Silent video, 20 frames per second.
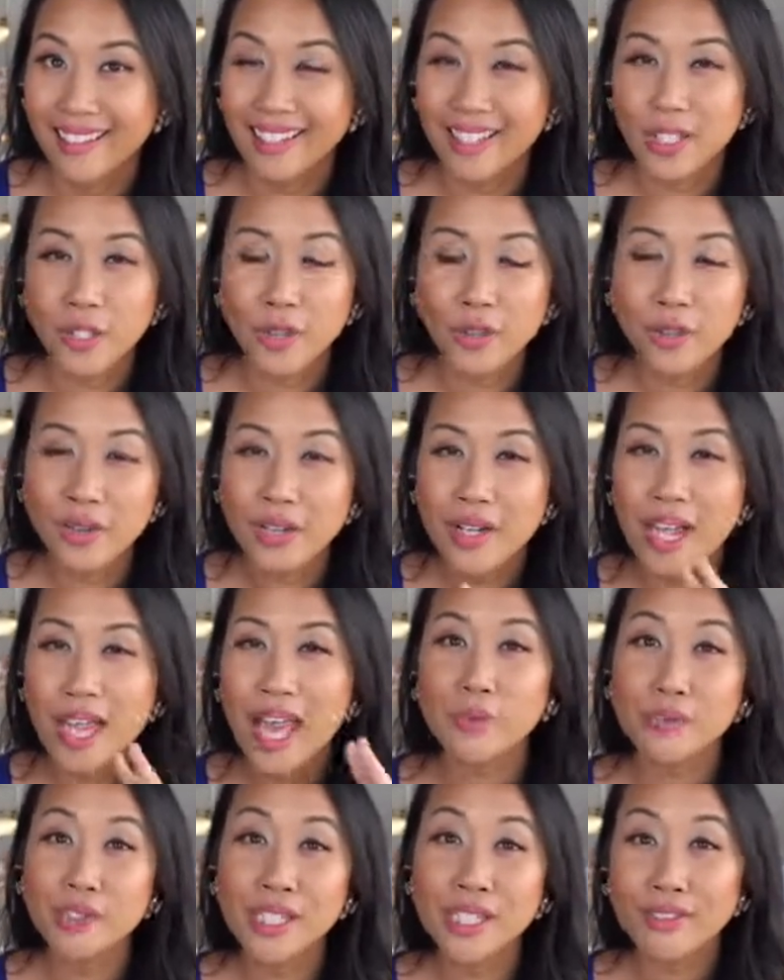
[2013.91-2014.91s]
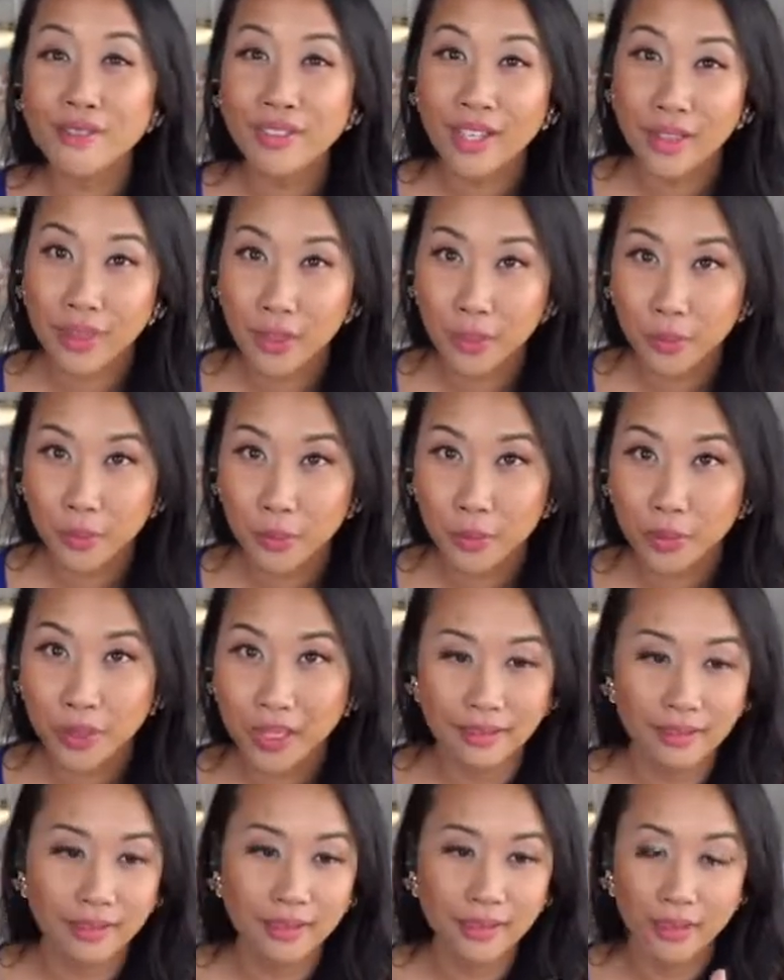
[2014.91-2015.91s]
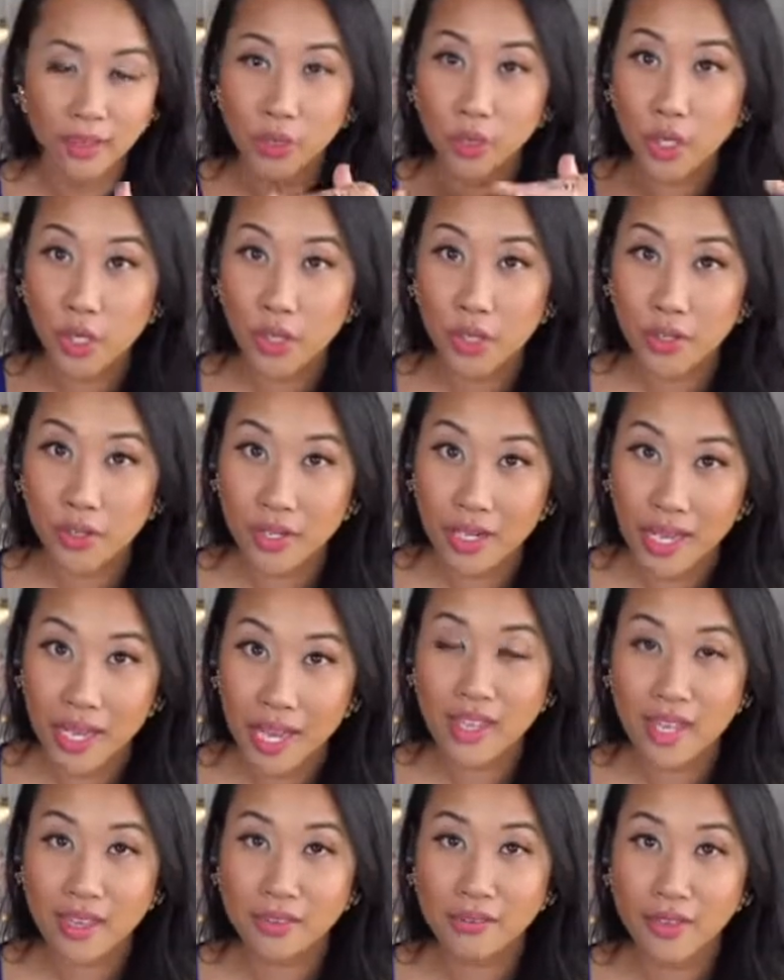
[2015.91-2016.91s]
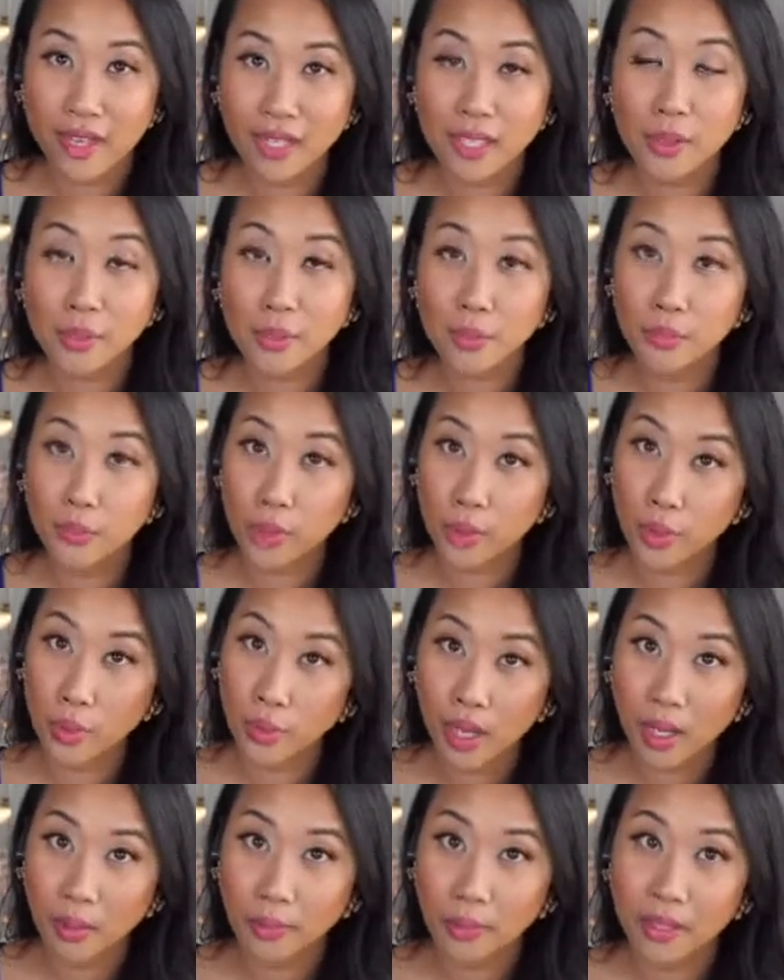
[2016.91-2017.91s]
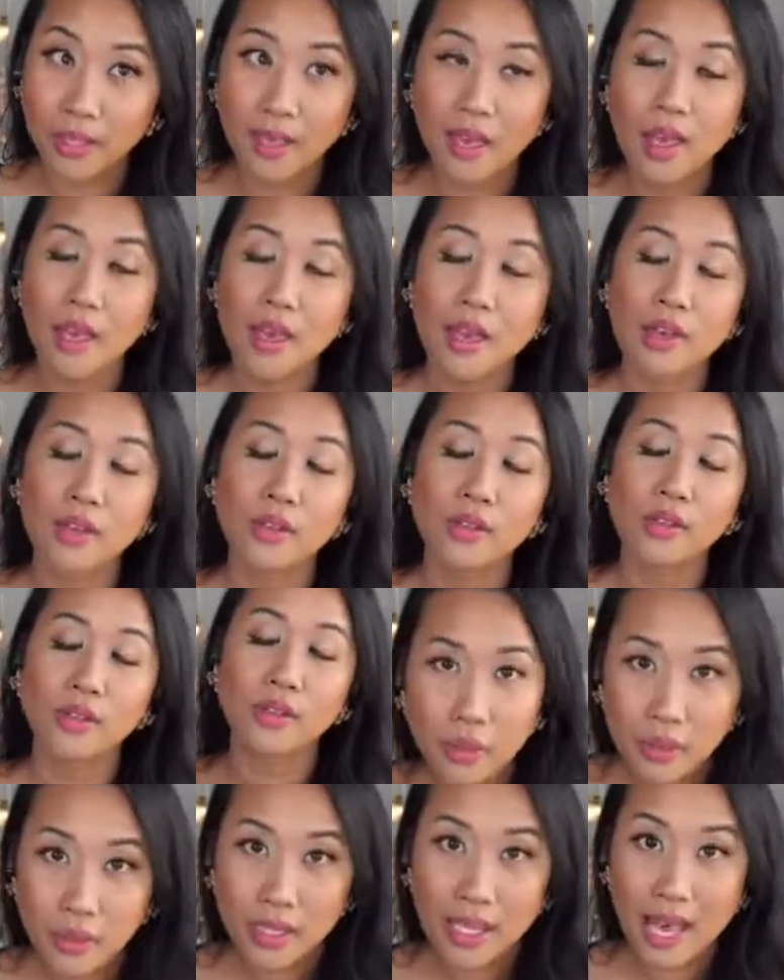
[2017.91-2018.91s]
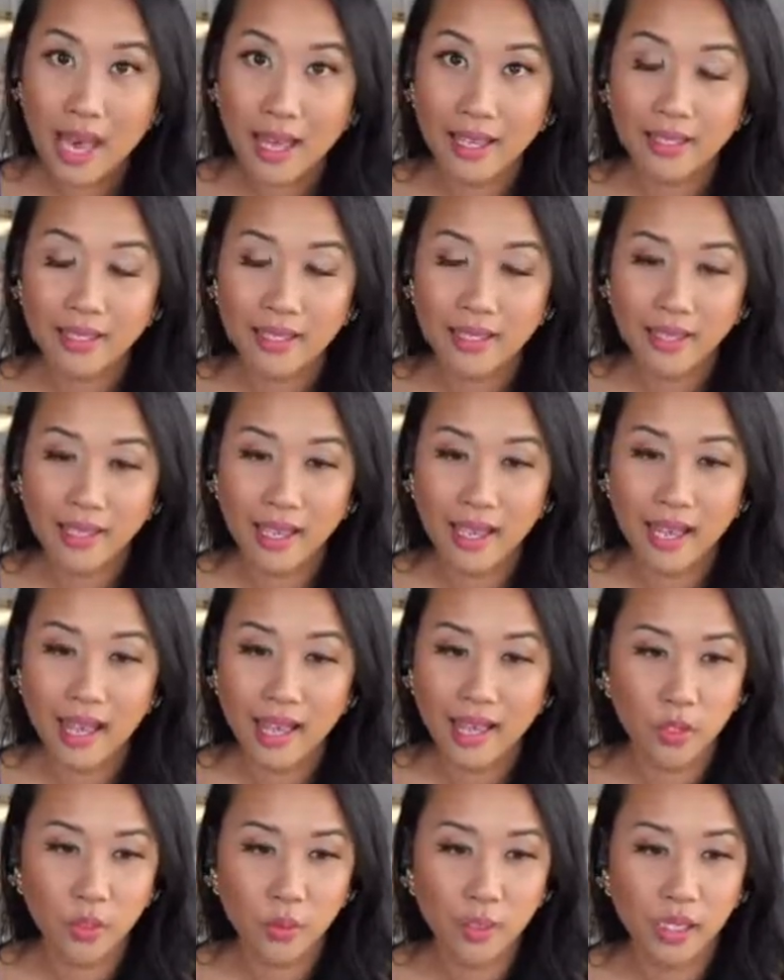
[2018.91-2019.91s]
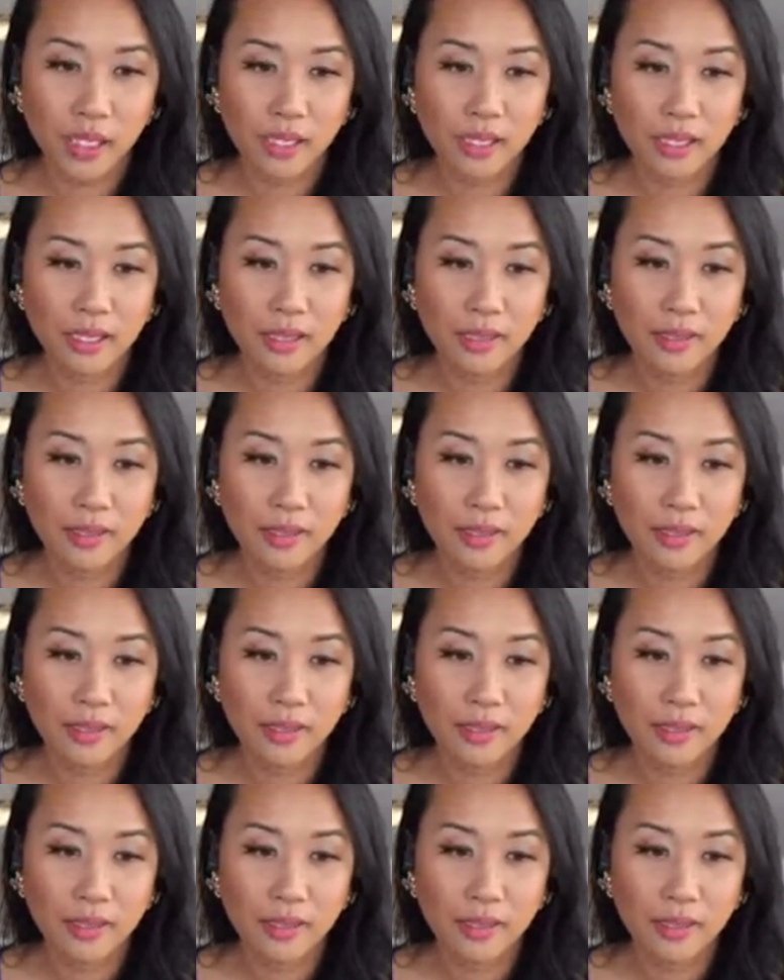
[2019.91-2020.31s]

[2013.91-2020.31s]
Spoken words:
You don't have to reinvent the wheel. You already have the event promo copy. Use that as your tweet.